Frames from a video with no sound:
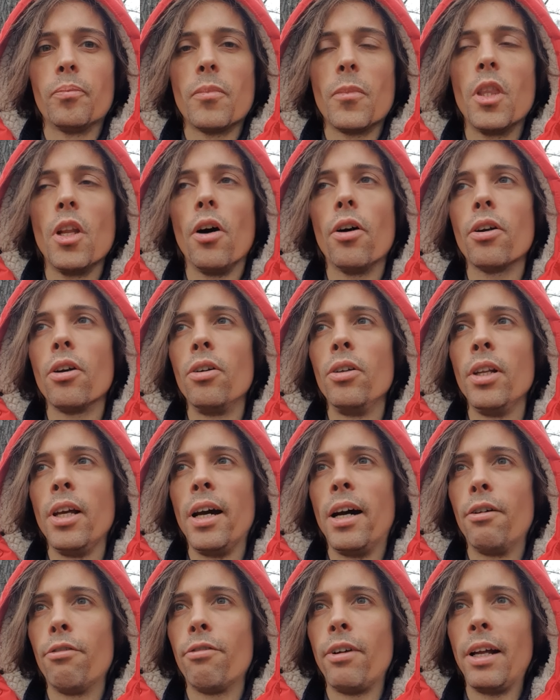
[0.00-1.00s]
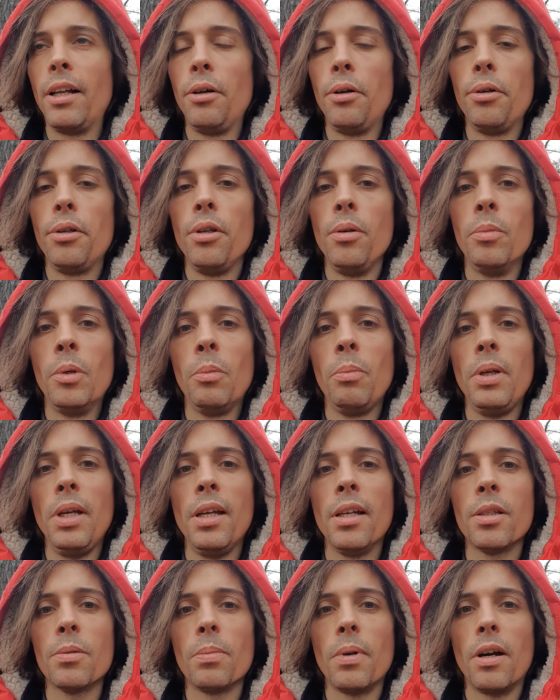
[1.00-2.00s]
not only our fellow human
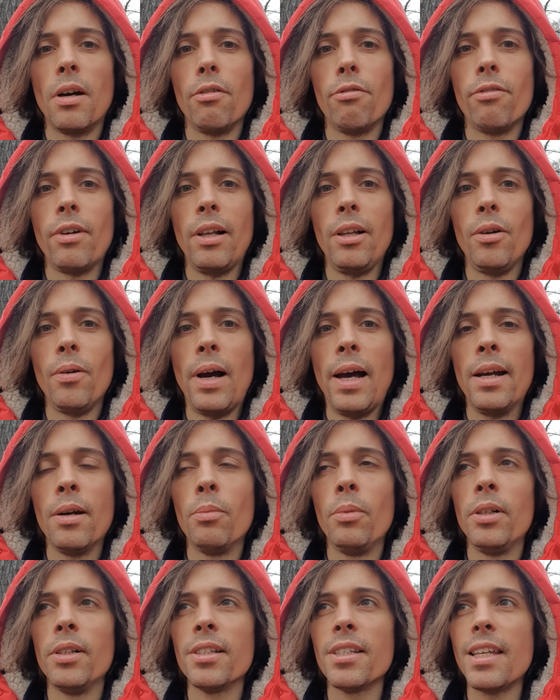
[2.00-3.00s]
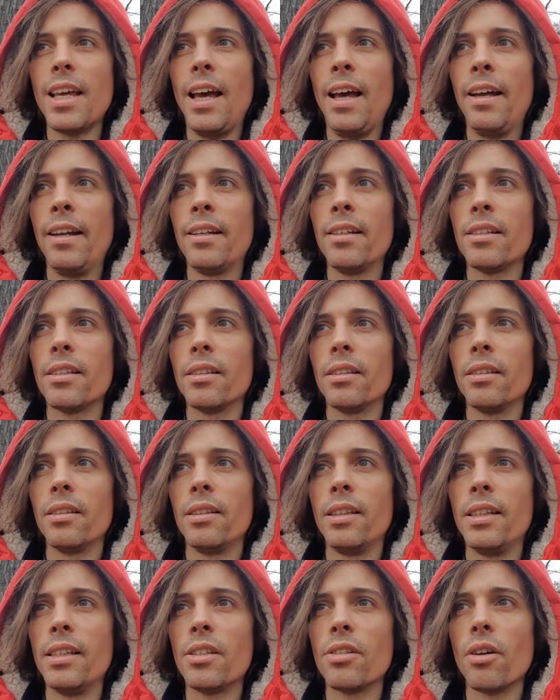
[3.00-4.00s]
beings, but our fellow animals and
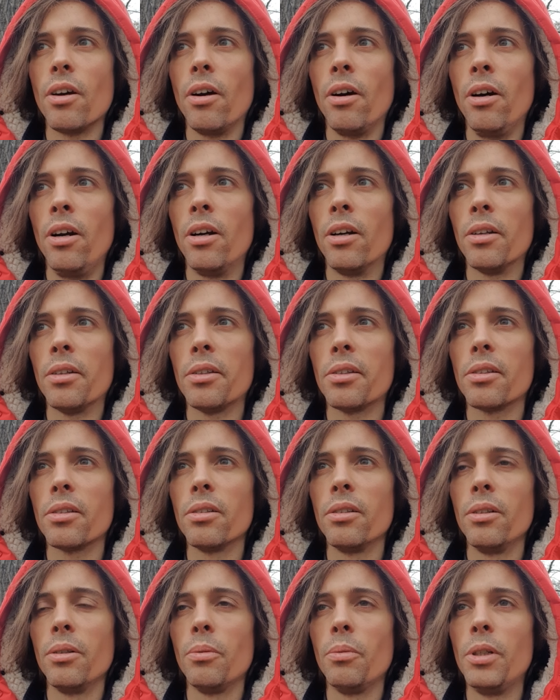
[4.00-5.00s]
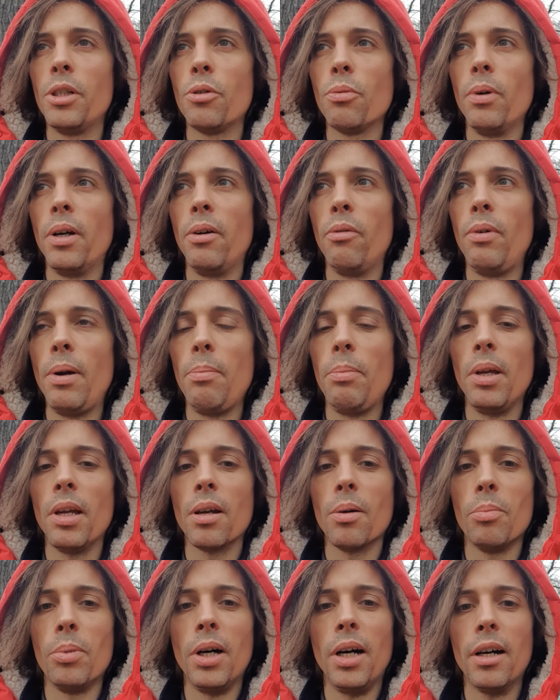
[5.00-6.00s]
this earth which we're ripping
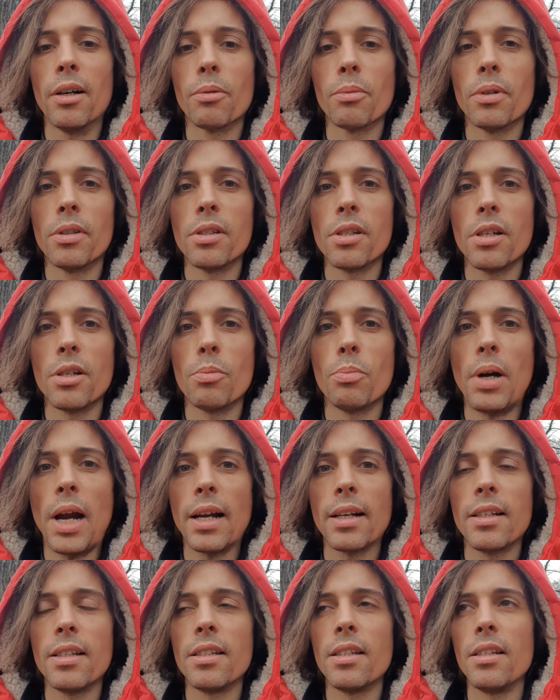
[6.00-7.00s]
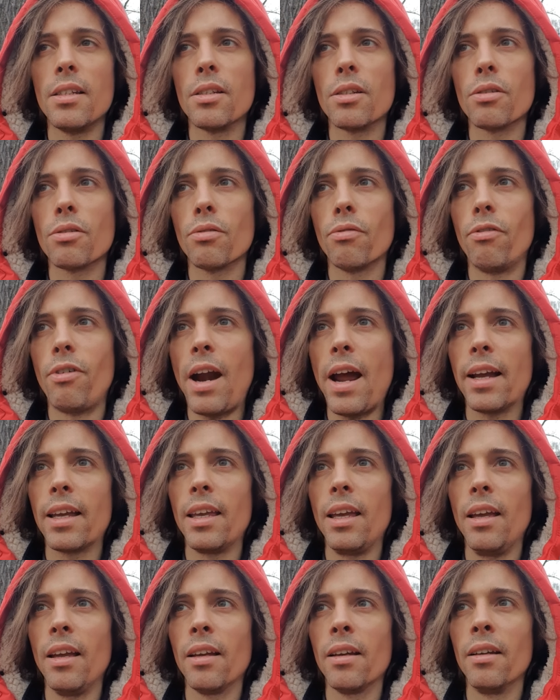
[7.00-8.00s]
apart with such practices as
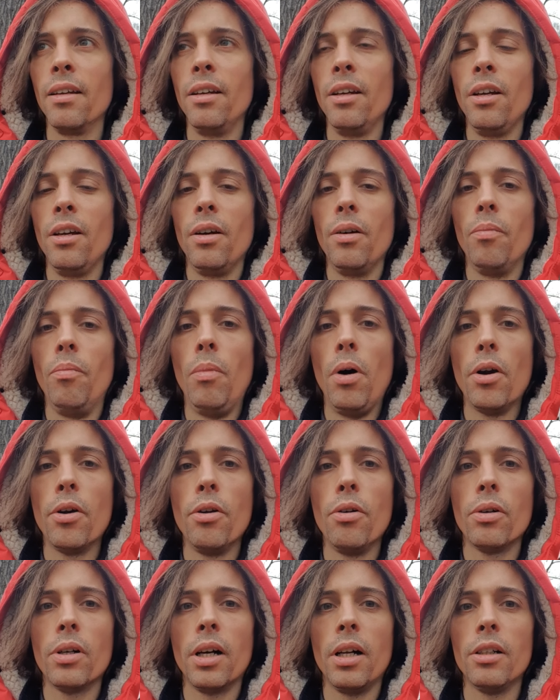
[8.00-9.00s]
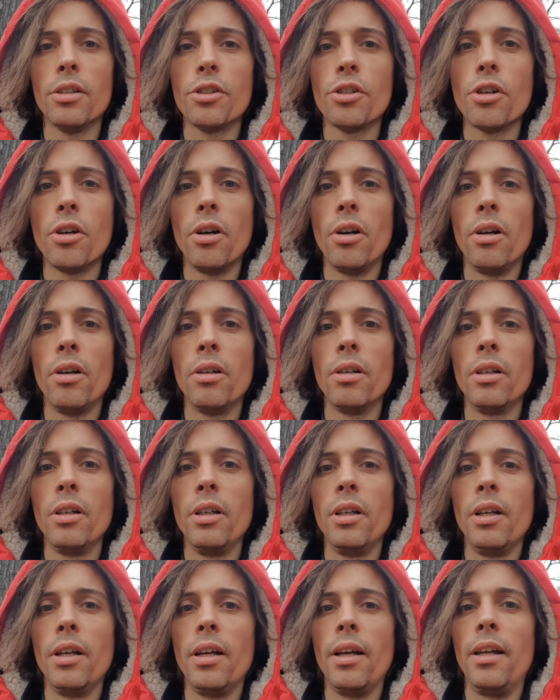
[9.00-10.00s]
fracking, monoculture,
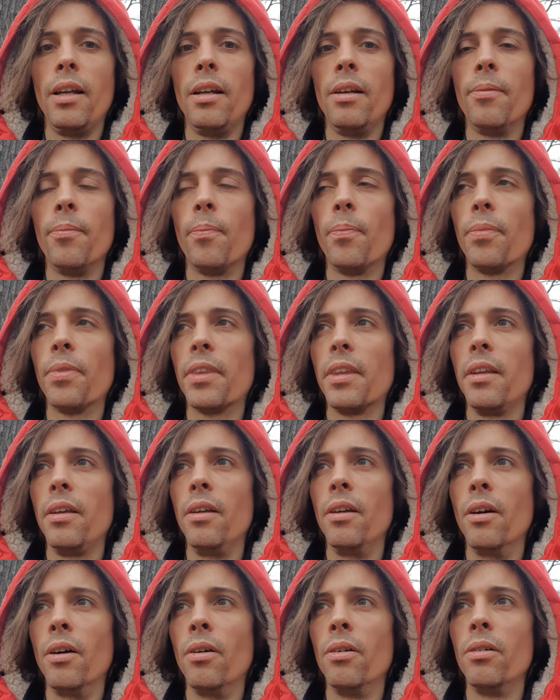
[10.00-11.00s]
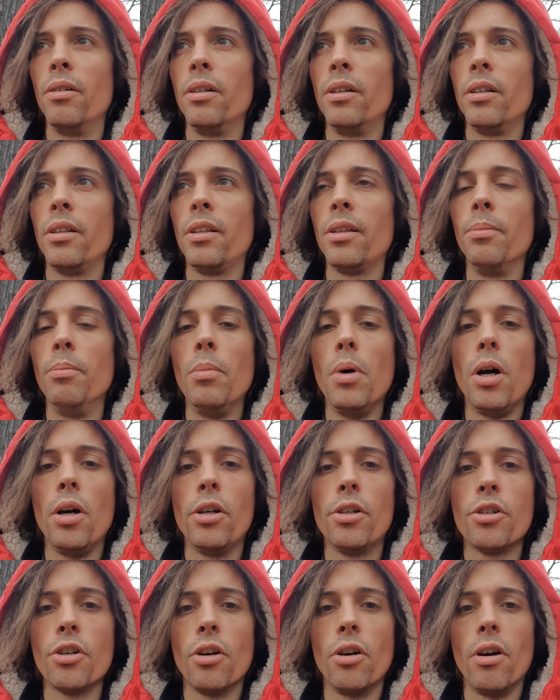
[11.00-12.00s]
and, you know, the
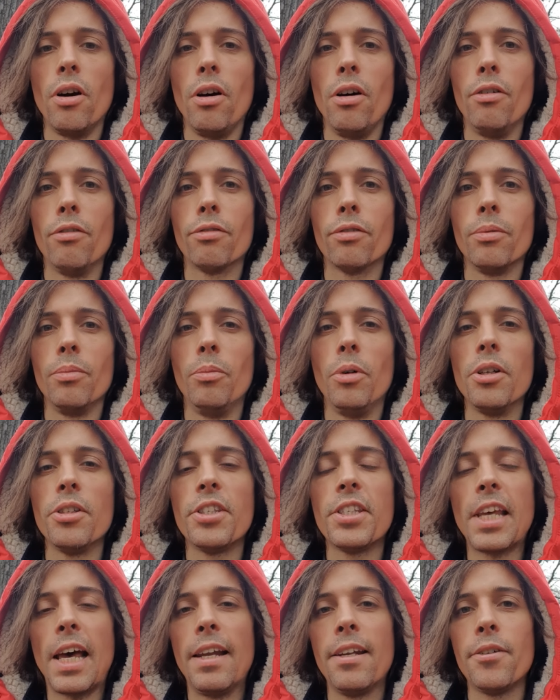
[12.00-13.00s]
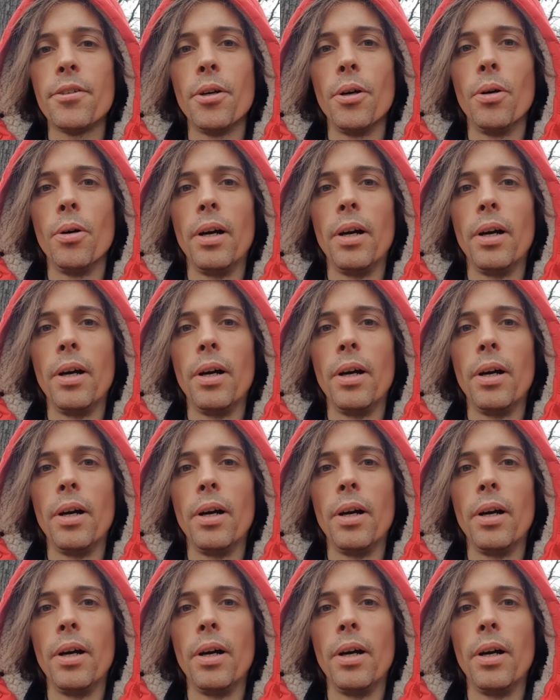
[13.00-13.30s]
merger of Monsanto